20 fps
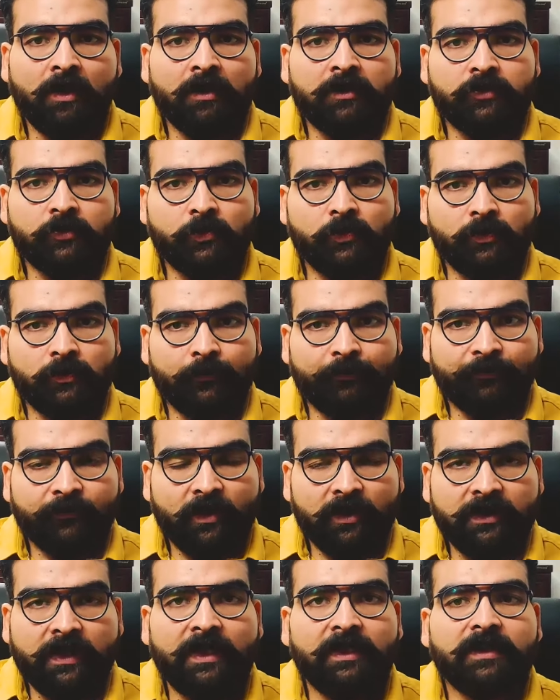So
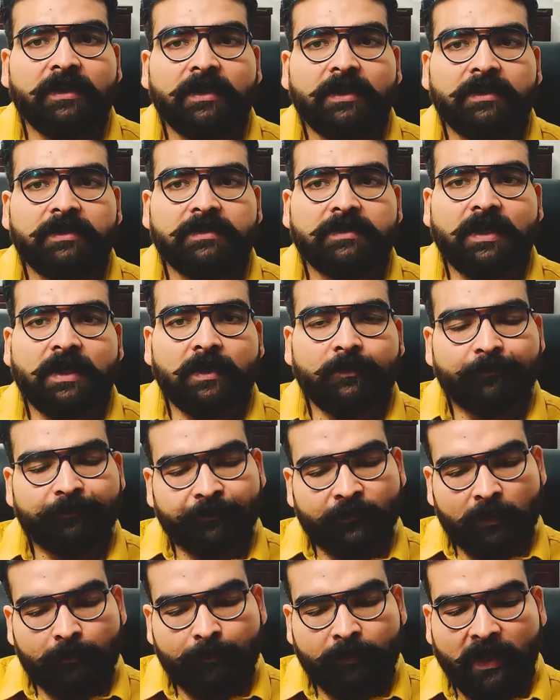the thing here is
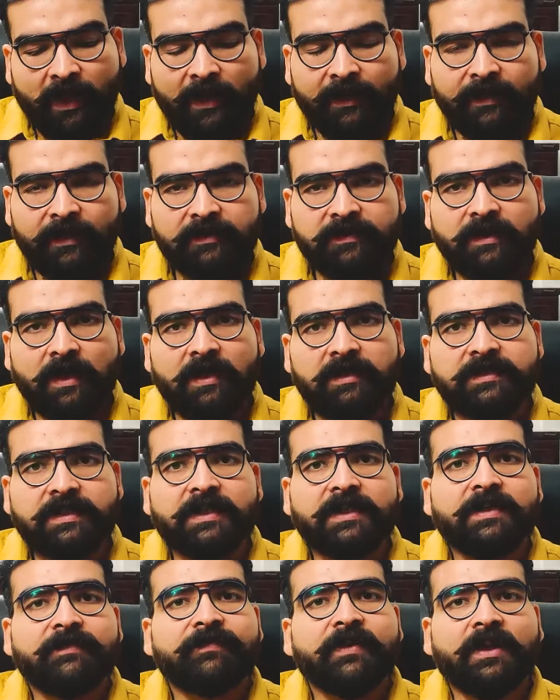that planets are
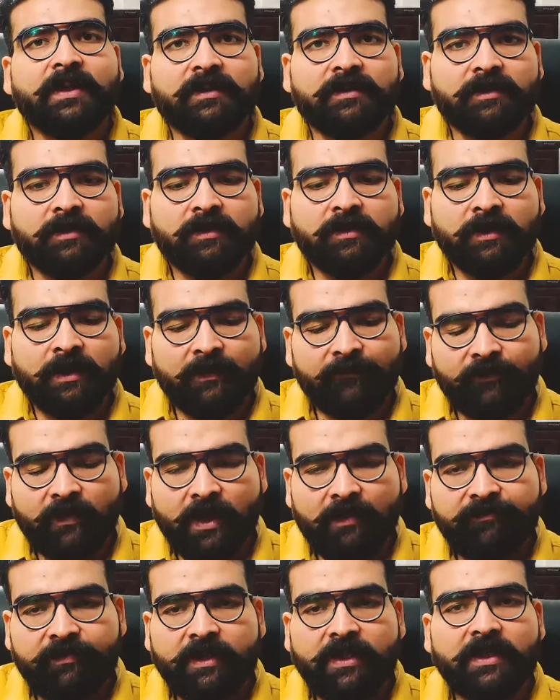significant. If
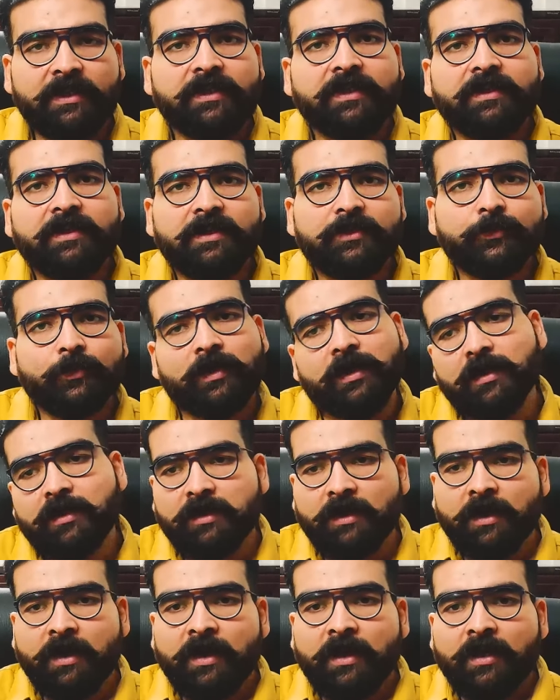they have created the
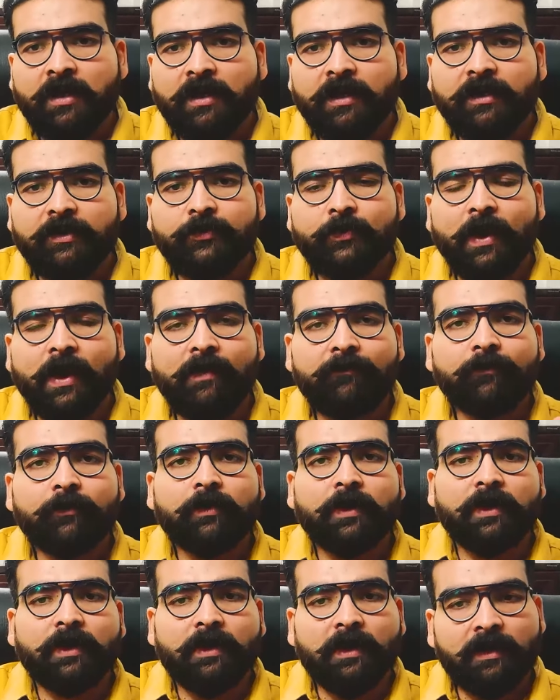yoga, you
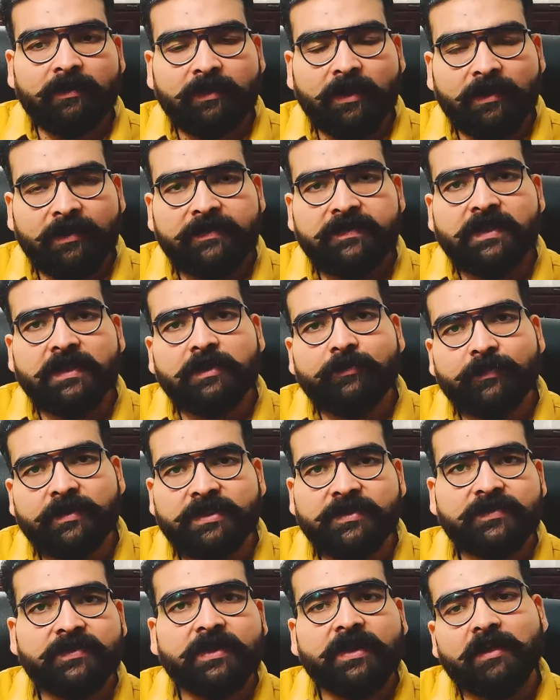have, and the result
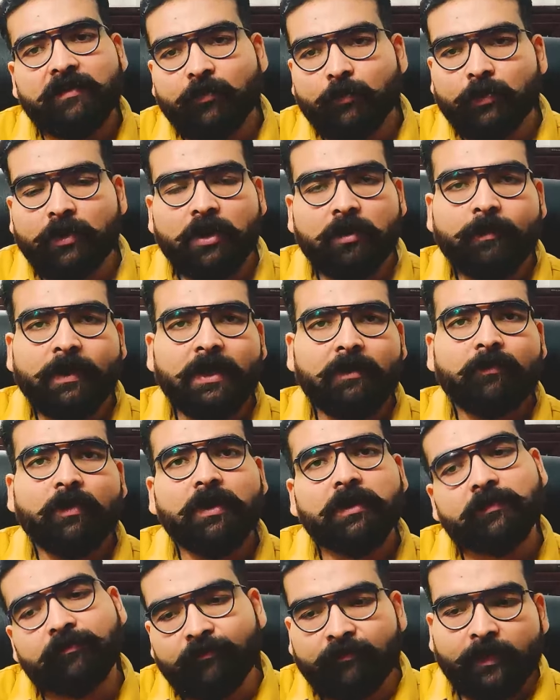which is there, good or bad,
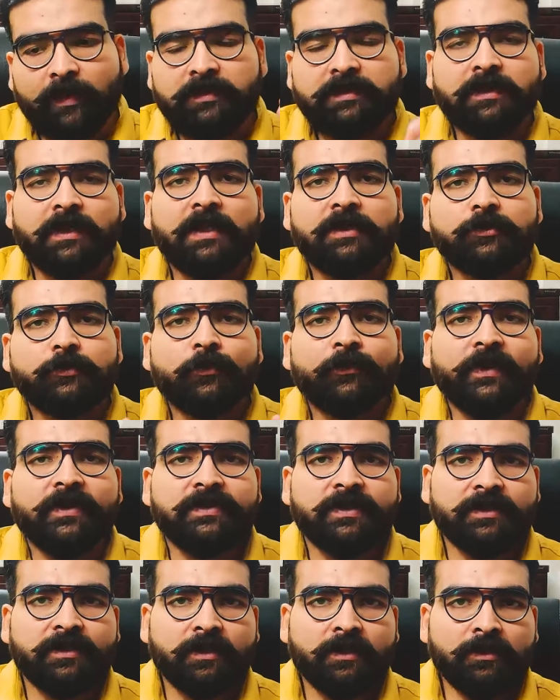what person has to
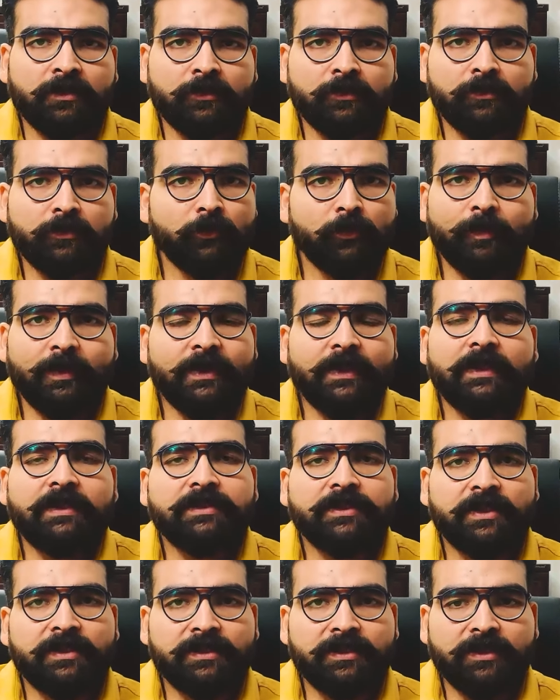face it, nobody
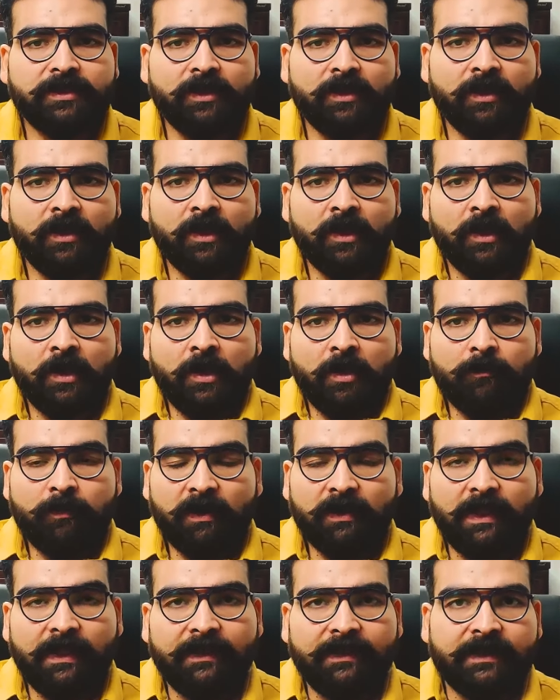can change it,
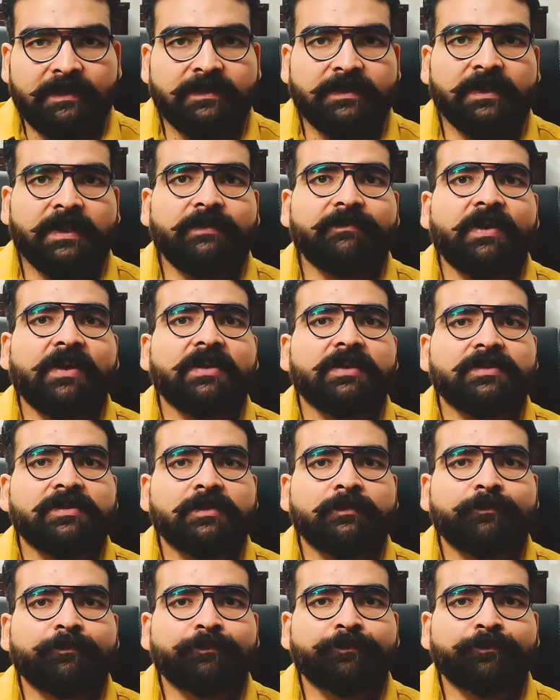but the intensity varies.